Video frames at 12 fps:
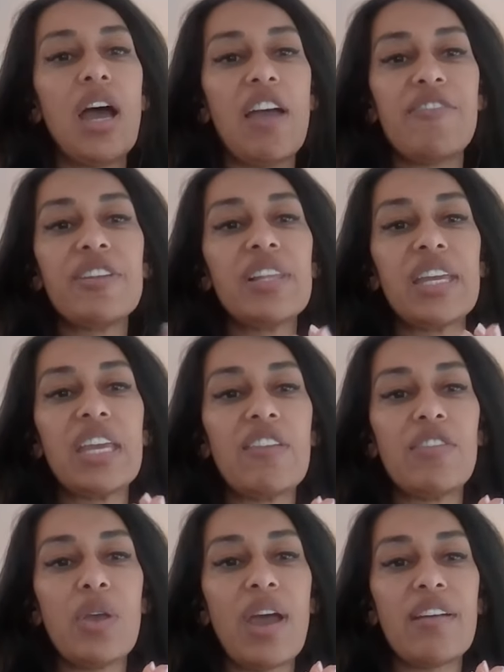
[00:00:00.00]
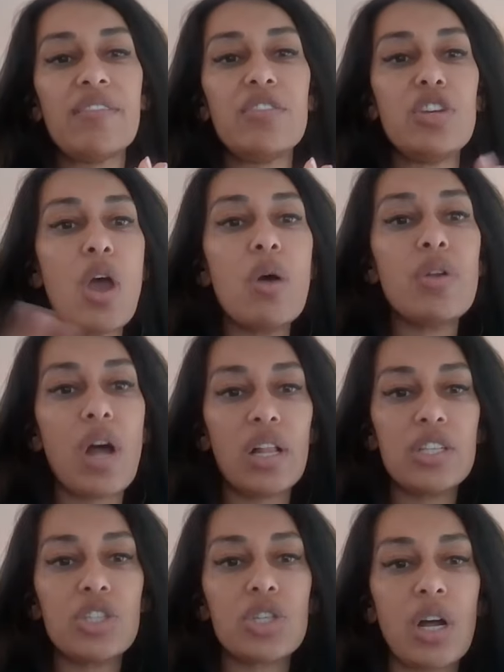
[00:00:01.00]
if you have no
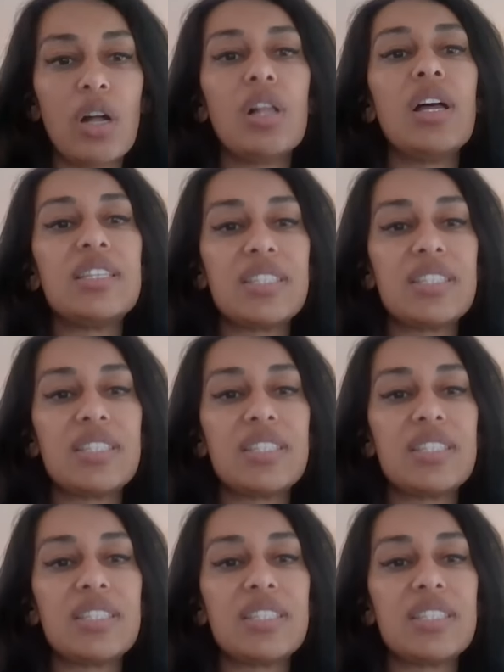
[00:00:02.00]
knowledge at all,